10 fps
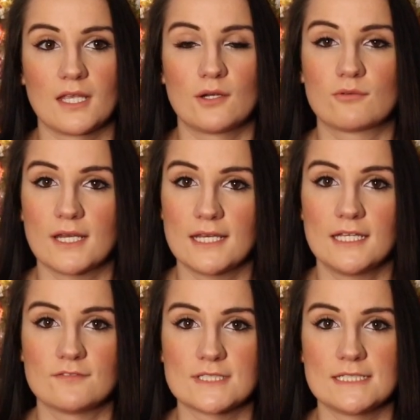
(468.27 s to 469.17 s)
Great
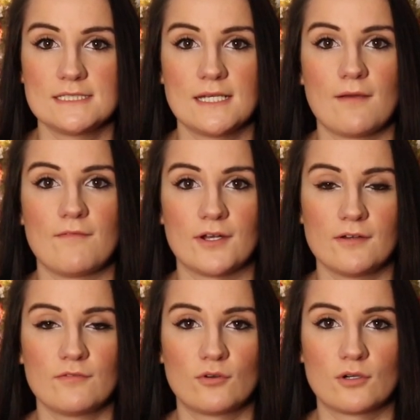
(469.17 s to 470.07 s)
gift idea, very
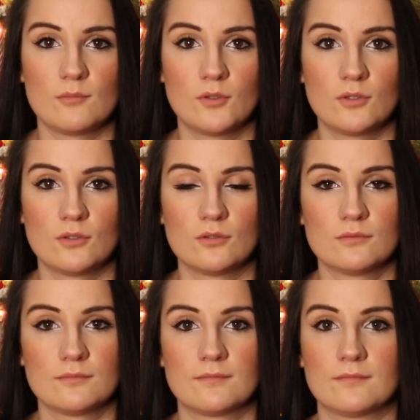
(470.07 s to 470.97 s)
affordable.
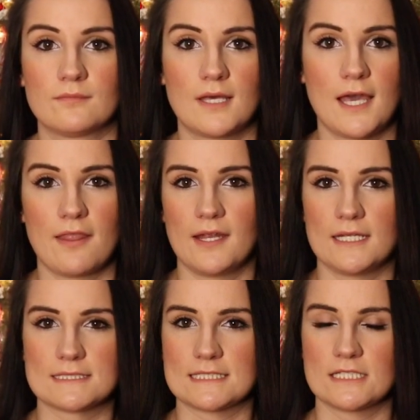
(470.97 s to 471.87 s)
I think
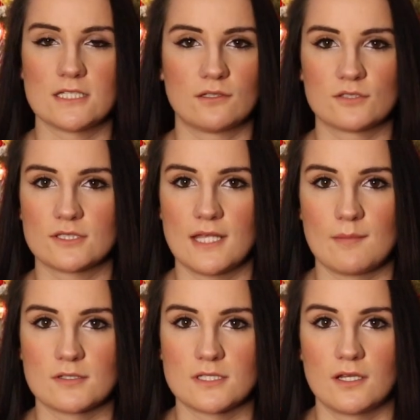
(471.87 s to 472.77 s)
it's $10 on
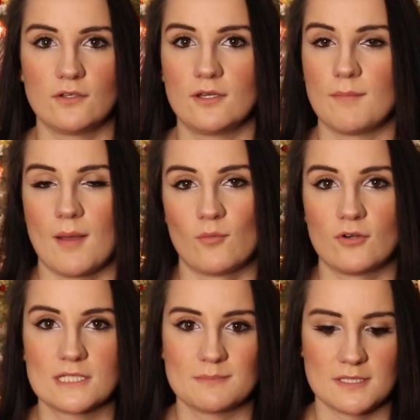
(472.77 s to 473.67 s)
Amazon. You can buy a more
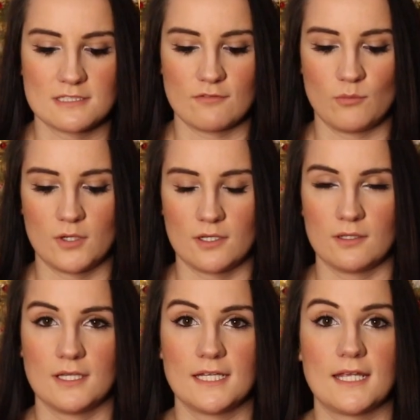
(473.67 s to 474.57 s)
expensive
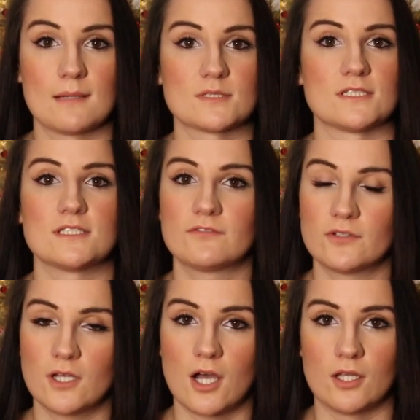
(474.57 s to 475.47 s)
one. It comes in
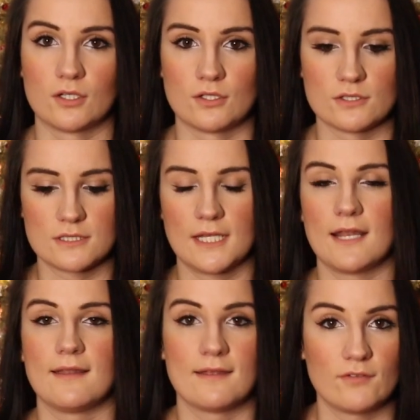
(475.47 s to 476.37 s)
different colors, can
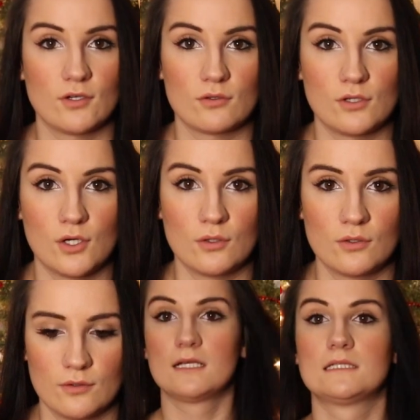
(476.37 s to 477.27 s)
never go wrong.
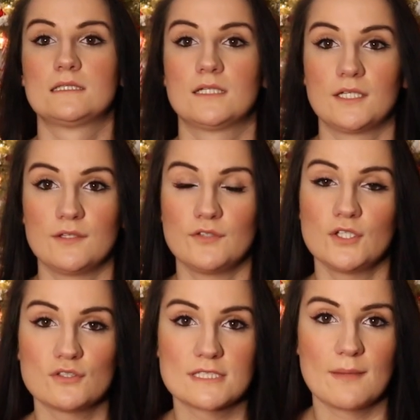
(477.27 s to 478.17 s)
If you
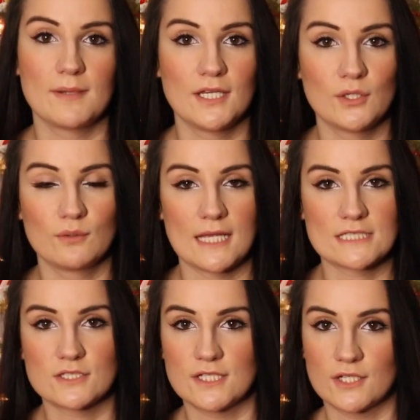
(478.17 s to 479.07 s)
know somebody who
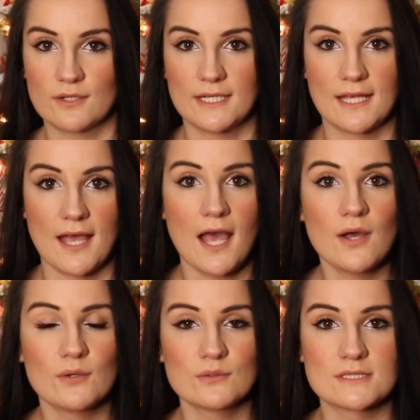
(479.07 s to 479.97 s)
likes to decorate their
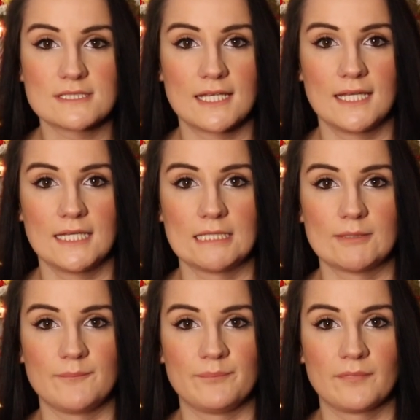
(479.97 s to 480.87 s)
house
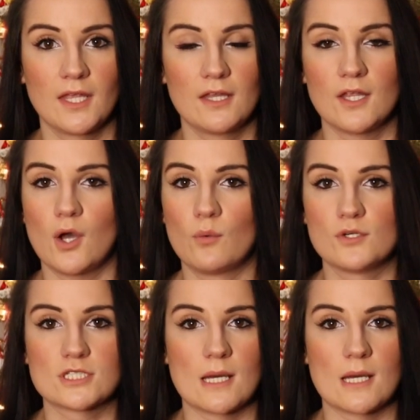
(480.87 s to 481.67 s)
and they're always